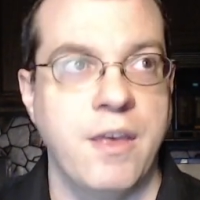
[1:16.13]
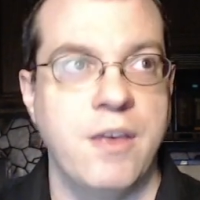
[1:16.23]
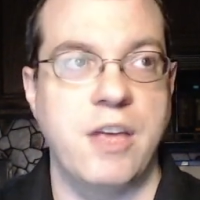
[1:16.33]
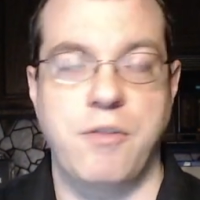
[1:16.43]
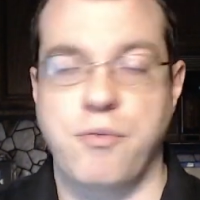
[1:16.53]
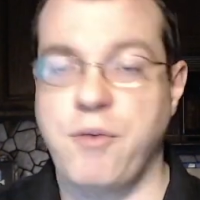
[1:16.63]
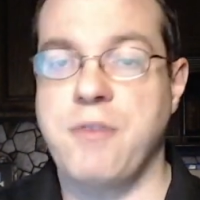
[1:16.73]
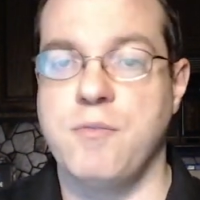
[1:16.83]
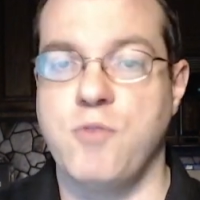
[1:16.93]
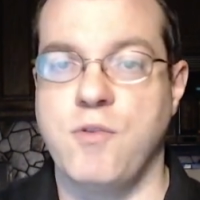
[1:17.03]
And
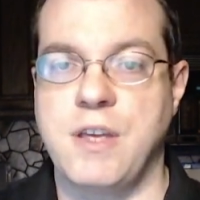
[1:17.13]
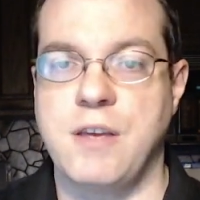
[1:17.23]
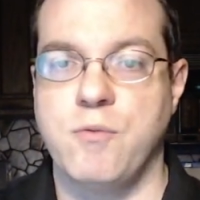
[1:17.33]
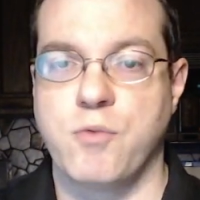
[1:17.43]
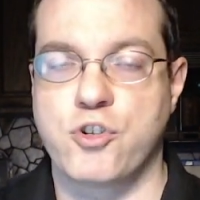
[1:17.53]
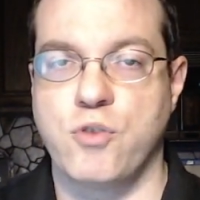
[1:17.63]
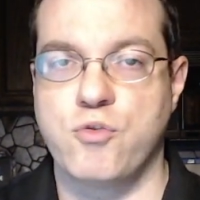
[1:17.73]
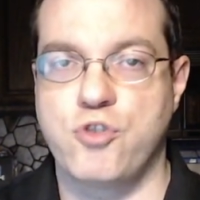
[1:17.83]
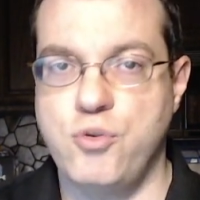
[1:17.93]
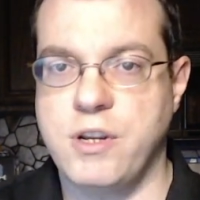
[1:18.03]
throughout the movie, we're
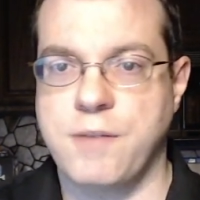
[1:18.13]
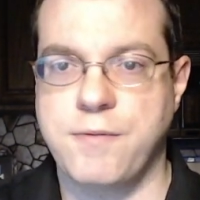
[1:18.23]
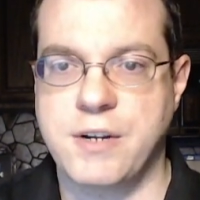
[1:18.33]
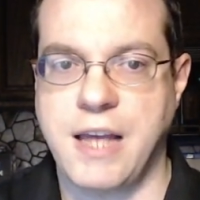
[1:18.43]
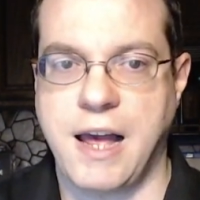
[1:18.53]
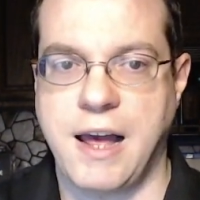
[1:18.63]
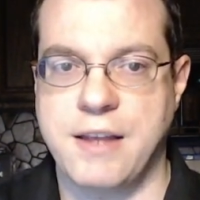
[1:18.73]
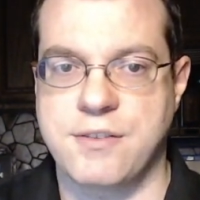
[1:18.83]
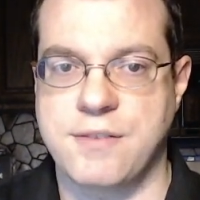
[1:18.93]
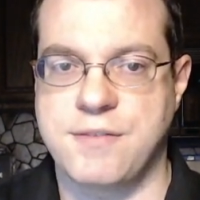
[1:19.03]
shown two different
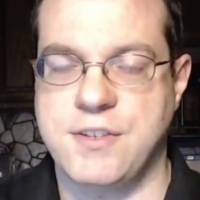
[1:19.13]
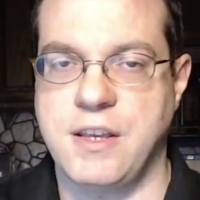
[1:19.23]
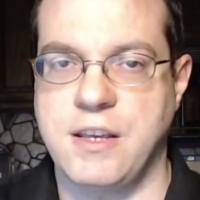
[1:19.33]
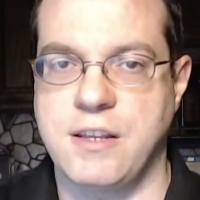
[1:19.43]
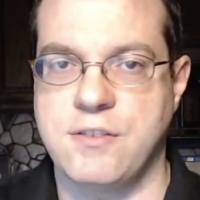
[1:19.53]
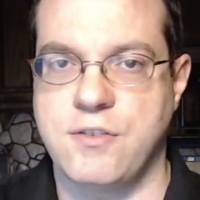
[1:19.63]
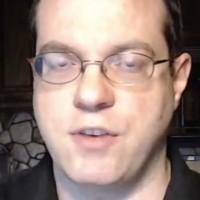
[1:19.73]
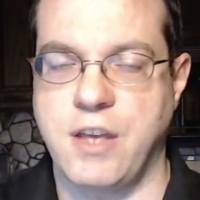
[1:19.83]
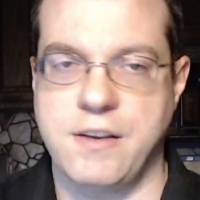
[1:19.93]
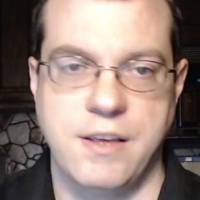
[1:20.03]
kinds of scenes. You
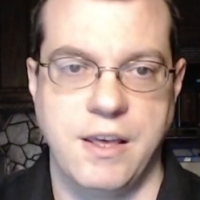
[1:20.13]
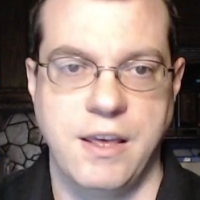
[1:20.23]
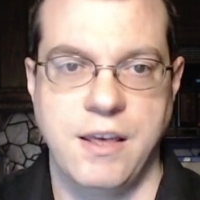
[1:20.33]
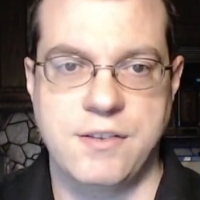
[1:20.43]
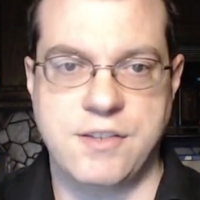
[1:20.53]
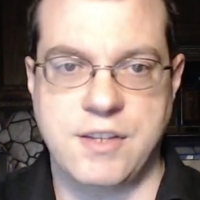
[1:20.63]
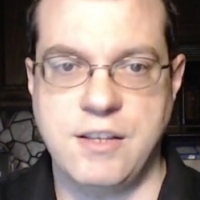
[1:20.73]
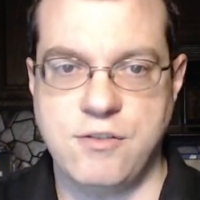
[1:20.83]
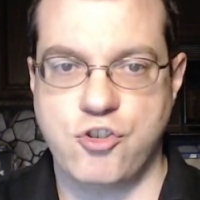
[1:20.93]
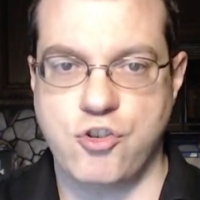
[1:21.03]
get
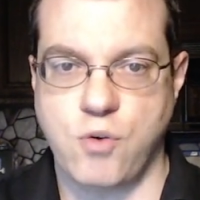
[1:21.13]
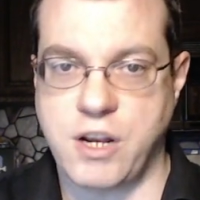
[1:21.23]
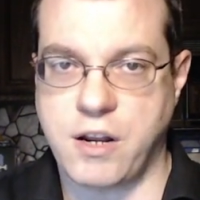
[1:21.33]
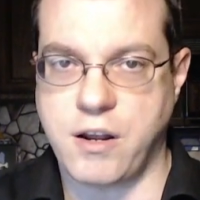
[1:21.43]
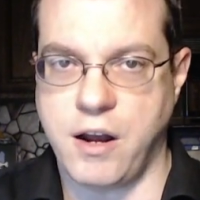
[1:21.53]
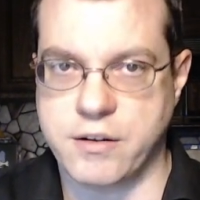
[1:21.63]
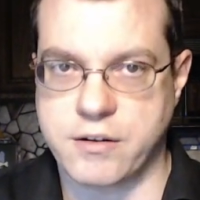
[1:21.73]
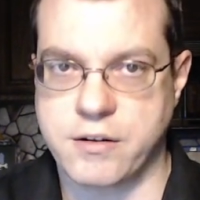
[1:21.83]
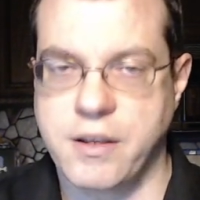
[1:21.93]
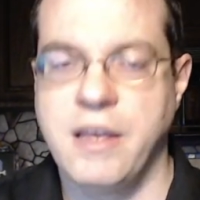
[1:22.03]
scenes shown in
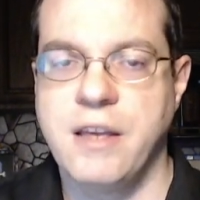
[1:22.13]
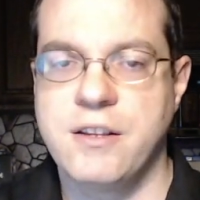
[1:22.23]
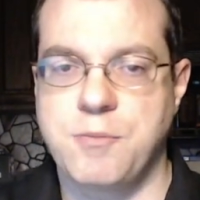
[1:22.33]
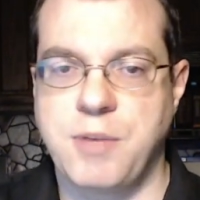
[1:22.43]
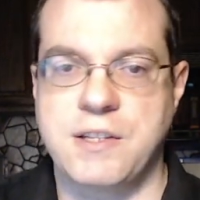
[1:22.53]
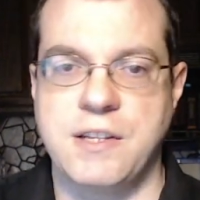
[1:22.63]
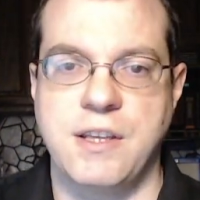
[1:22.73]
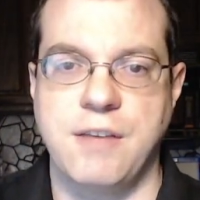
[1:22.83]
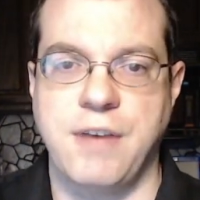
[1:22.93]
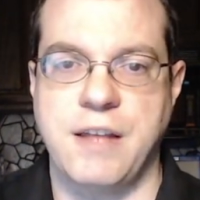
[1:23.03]
color, depicting the
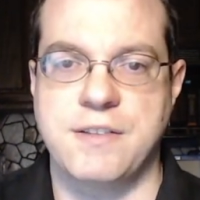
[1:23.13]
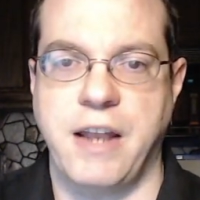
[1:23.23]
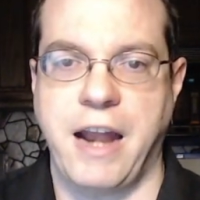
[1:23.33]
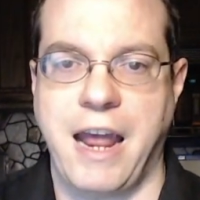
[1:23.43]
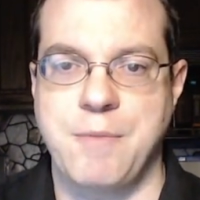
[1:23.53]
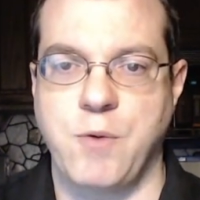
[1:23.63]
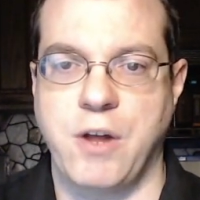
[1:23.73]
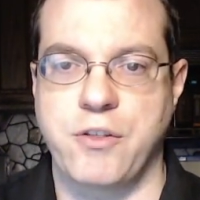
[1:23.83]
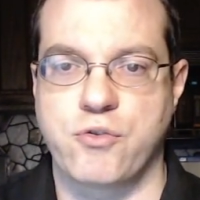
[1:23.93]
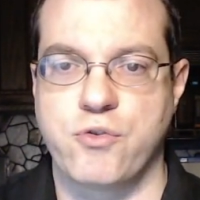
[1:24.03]
events that happen while
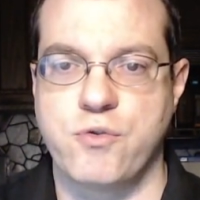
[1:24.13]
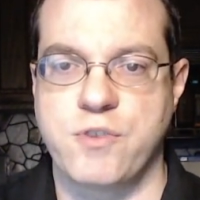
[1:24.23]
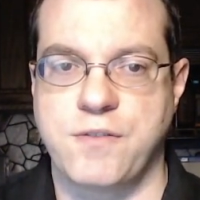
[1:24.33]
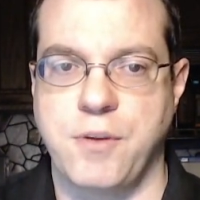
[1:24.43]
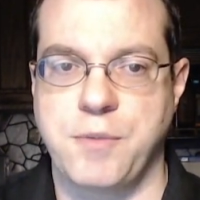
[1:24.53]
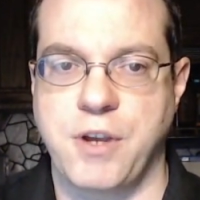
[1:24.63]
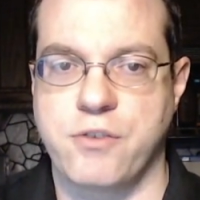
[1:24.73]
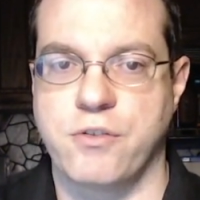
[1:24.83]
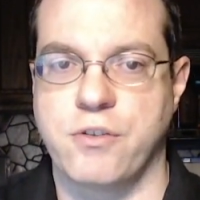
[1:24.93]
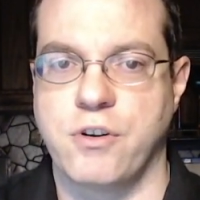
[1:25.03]
the crew is filming
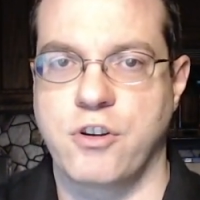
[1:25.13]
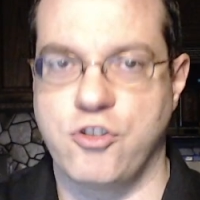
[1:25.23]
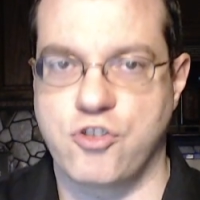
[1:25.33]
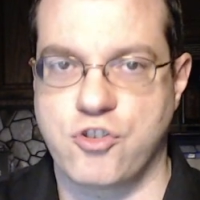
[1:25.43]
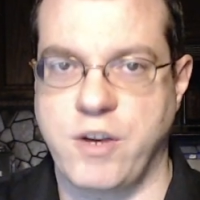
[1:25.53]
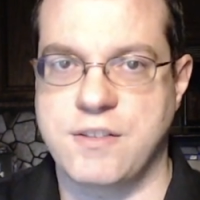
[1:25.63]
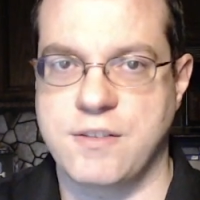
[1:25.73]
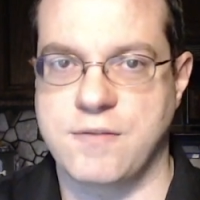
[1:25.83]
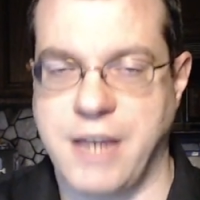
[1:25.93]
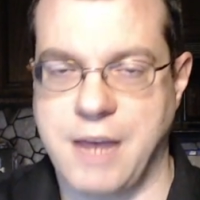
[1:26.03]
under constraints
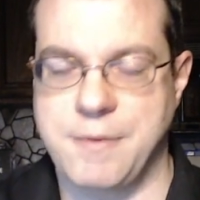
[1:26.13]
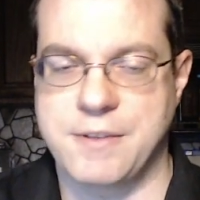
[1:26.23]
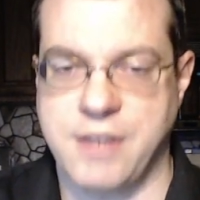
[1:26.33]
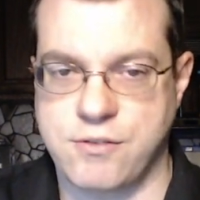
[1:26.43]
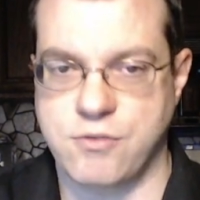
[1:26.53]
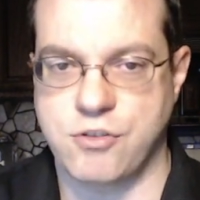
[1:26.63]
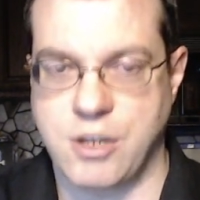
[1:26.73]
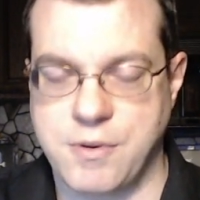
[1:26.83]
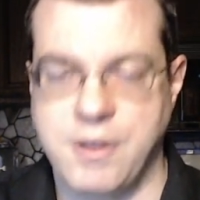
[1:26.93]
of time and censorship,